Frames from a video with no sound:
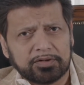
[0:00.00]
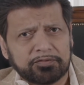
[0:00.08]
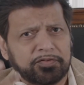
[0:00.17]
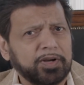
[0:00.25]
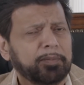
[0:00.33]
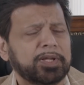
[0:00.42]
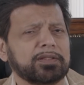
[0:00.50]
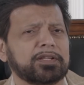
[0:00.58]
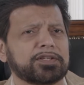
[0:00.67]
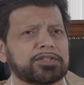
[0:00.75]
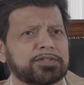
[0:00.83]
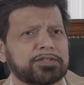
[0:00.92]
filming
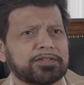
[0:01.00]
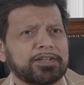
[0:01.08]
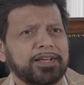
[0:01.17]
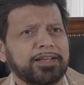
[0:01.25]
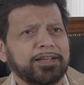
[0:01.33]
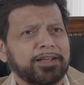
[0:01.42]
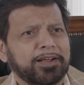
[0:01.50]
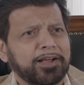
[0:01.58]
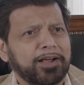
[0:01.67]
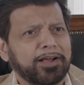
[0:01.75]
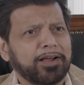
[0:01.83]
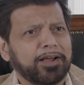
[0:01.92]
this
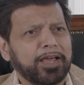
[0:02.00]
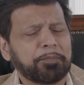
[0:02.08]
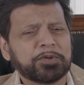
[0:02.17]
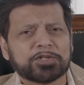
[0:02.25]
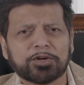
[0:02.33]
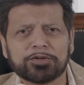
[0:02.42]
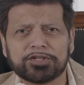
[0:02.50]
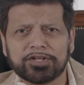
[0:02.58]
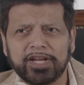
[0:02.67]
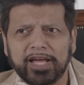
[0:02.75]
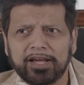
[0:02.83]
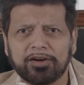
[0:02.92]
uh, episode today,